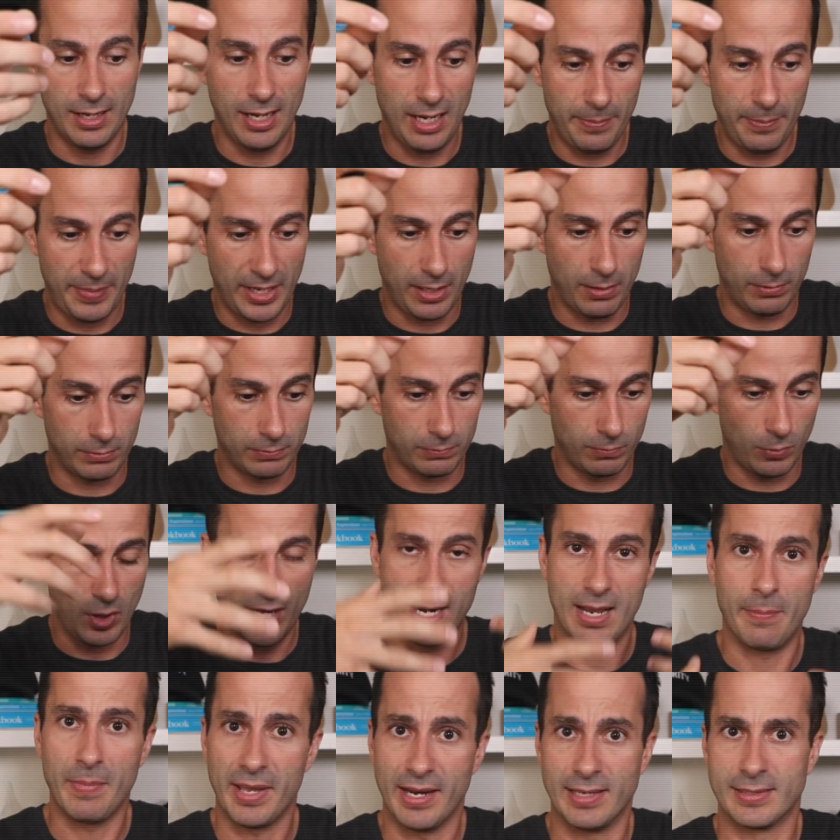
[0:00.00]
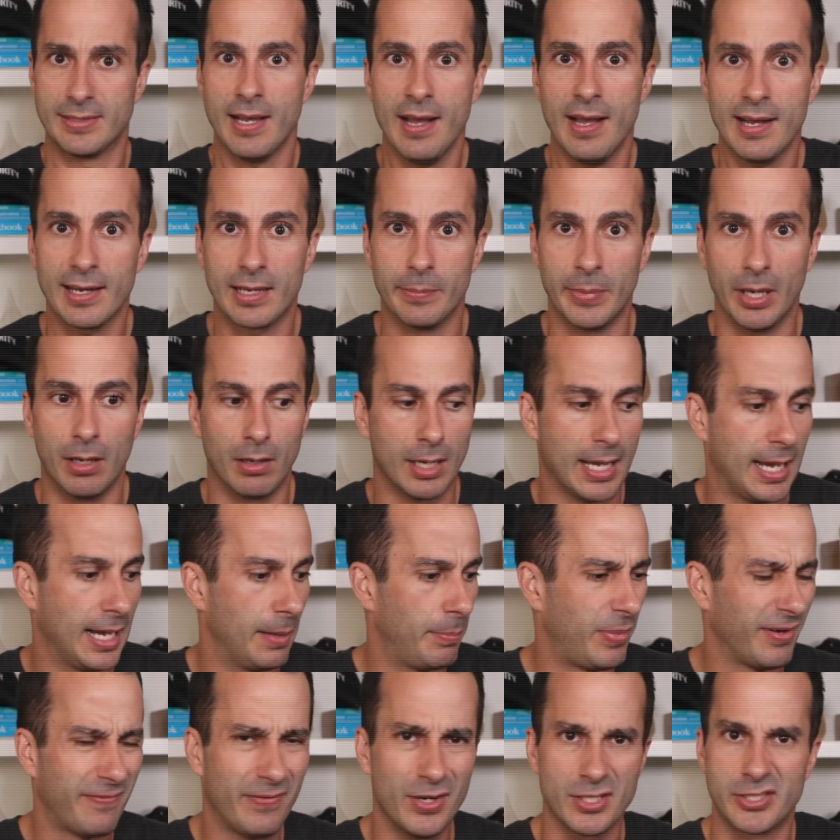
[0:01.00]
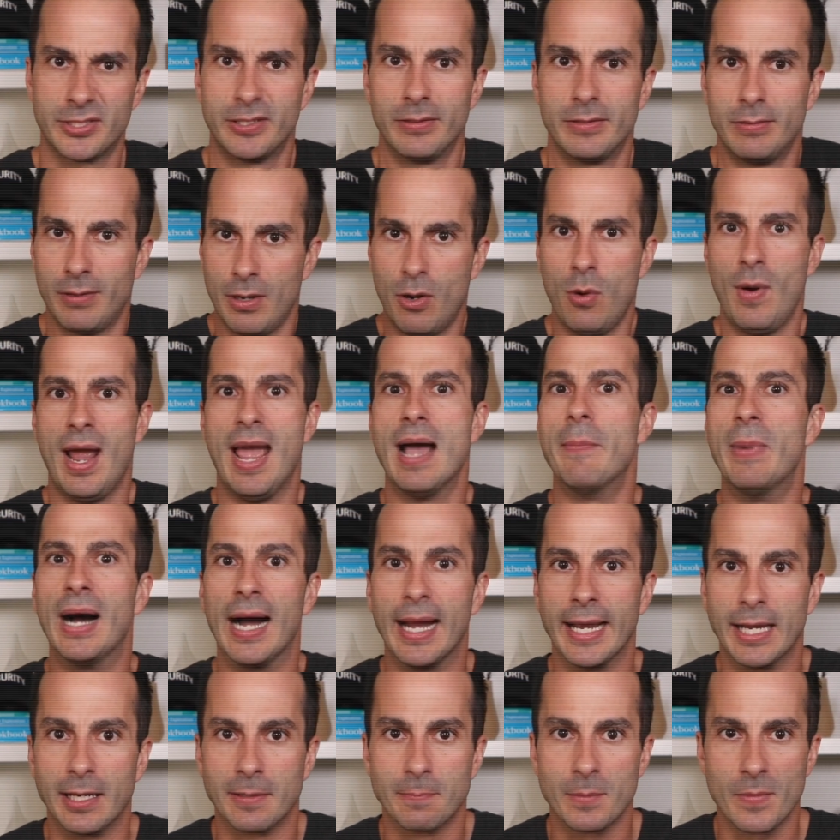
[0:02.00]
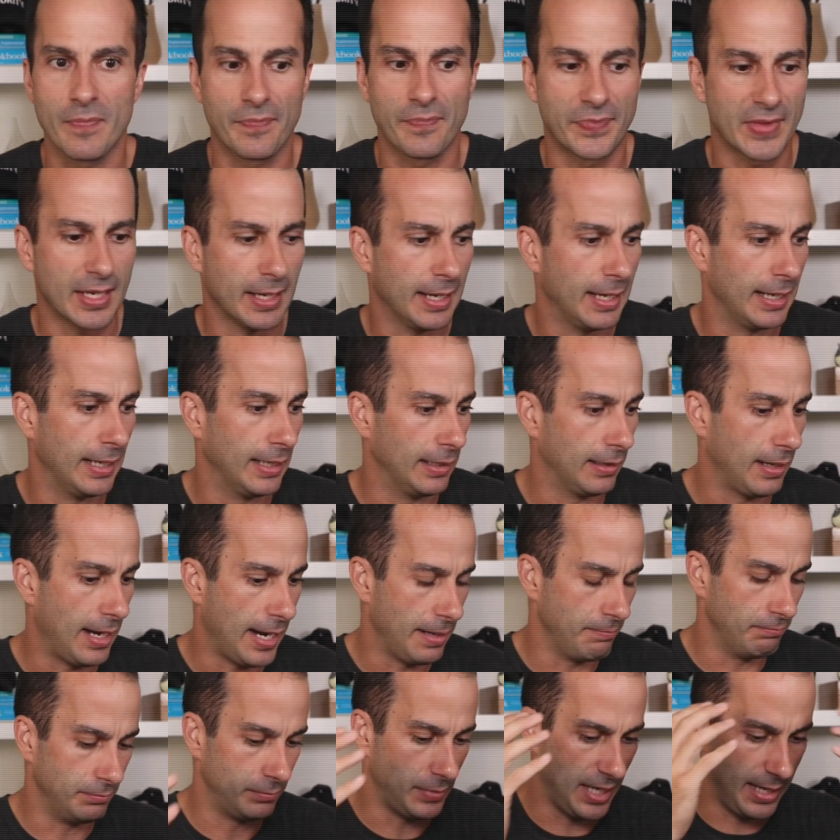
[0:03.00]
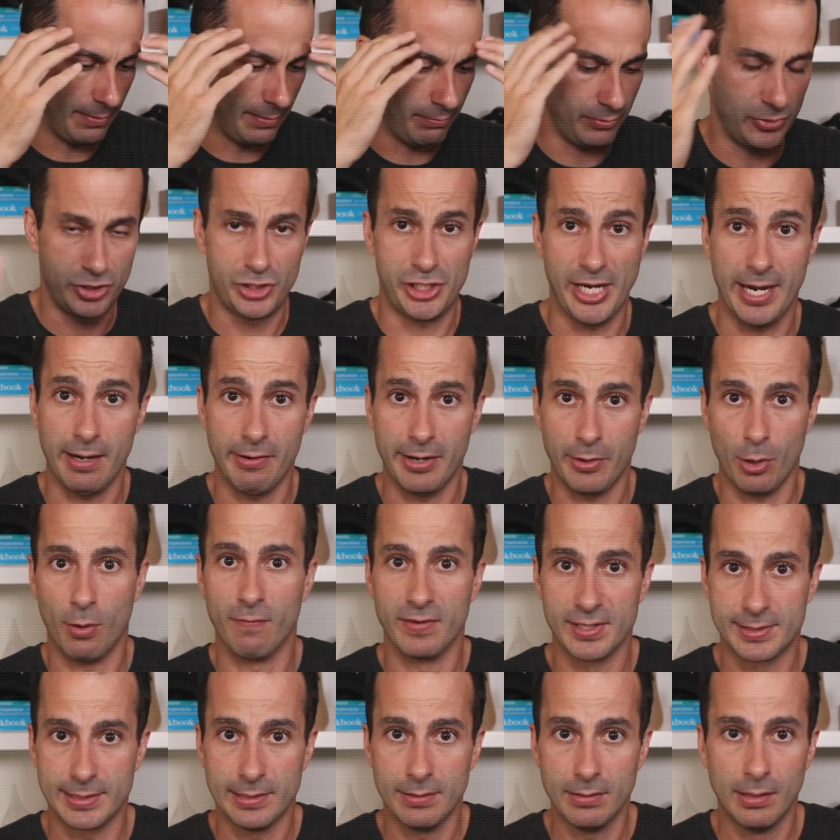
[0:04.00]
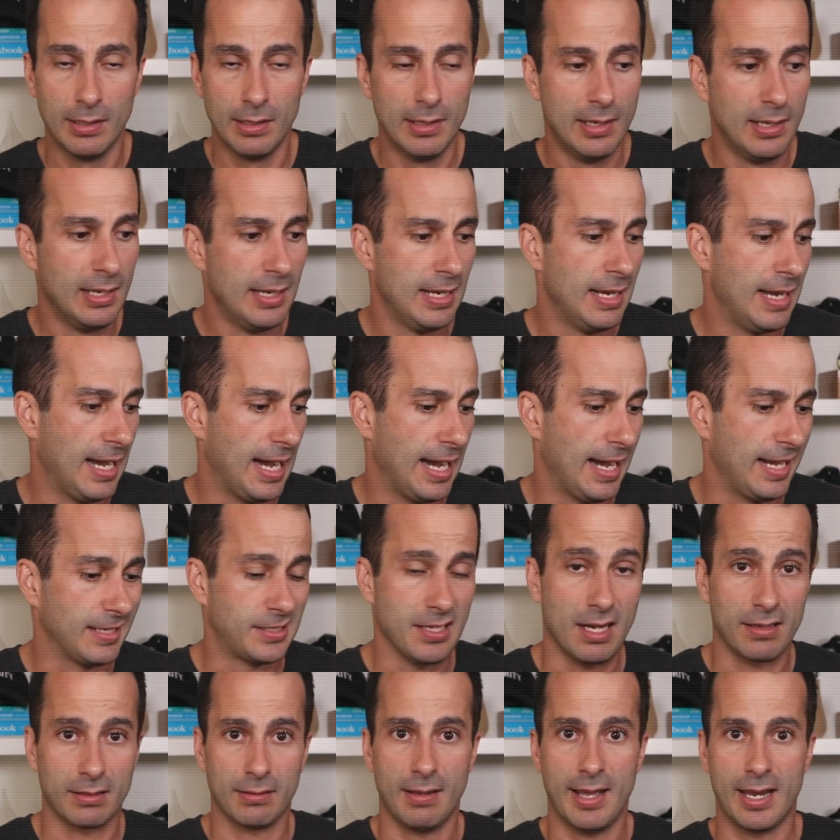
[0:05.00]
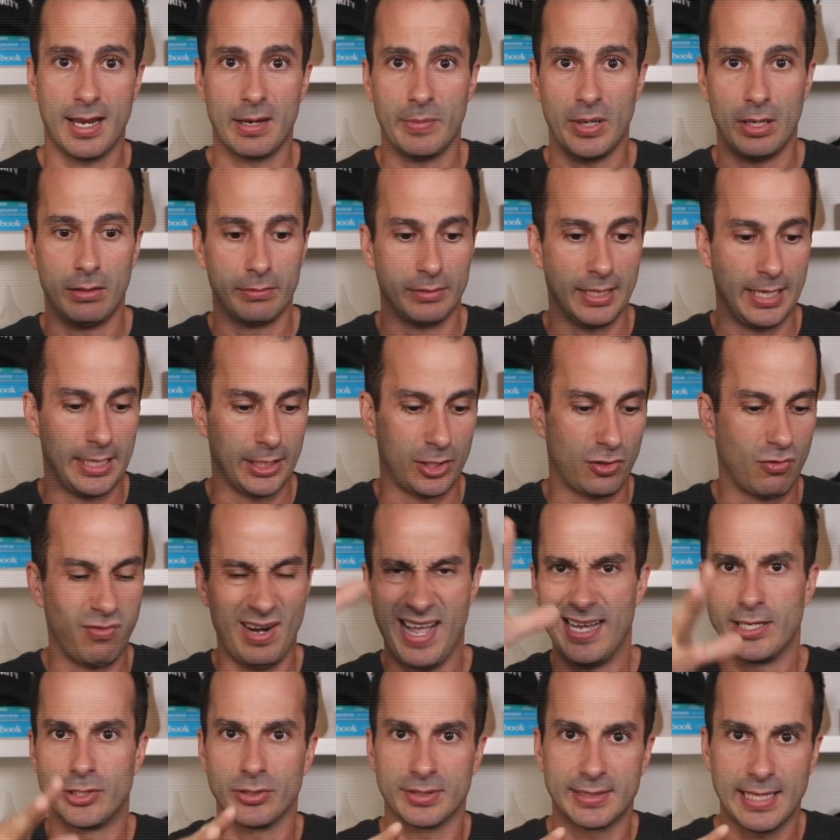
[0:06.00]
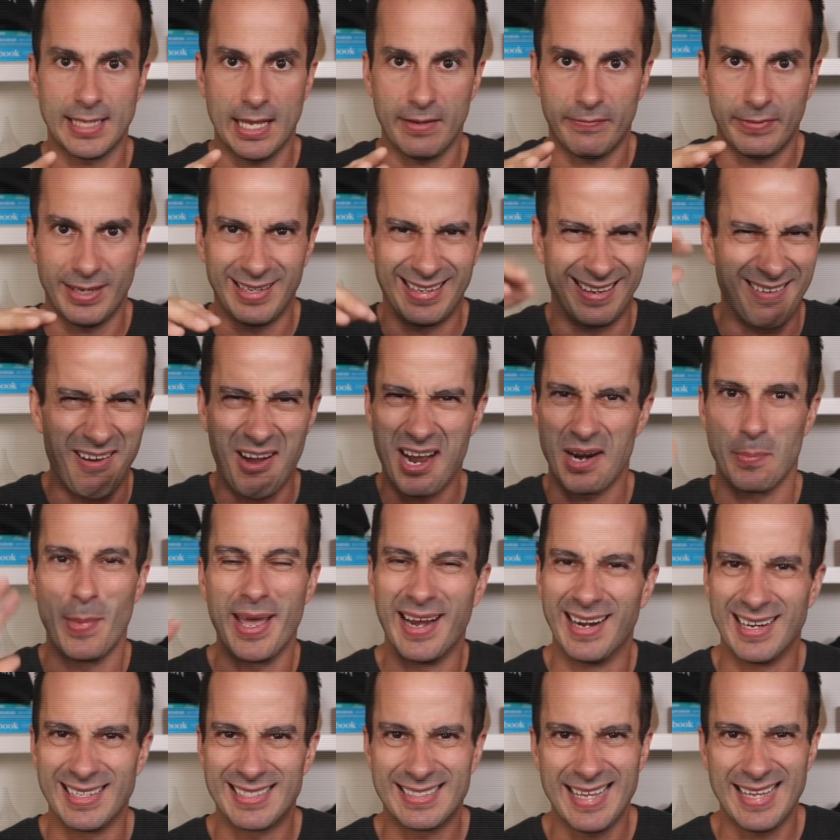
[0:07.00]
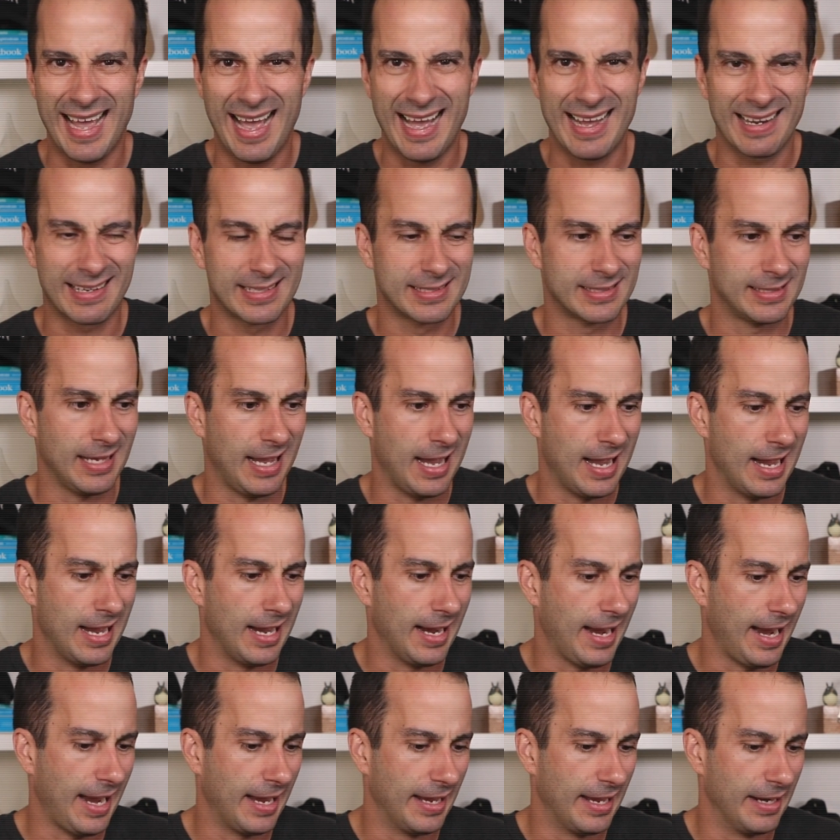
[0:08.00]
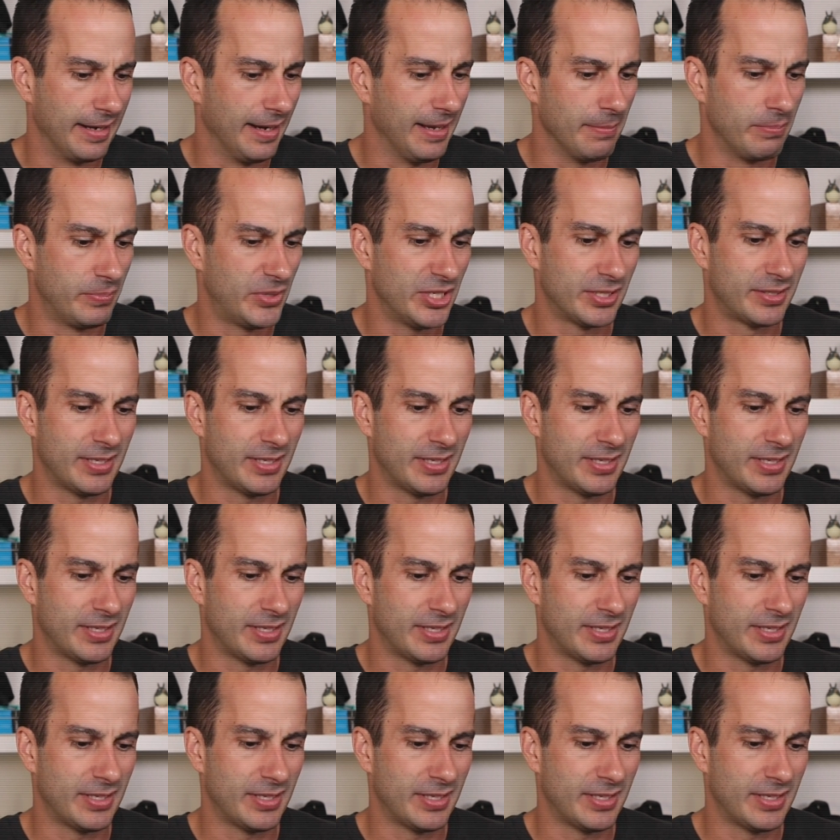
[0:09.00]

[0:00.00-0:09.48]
about what I'm going to talk about. But first, who am I? I'm Jarrod Overson. I talk a lot about credential stuffing and automated attacks, and I'm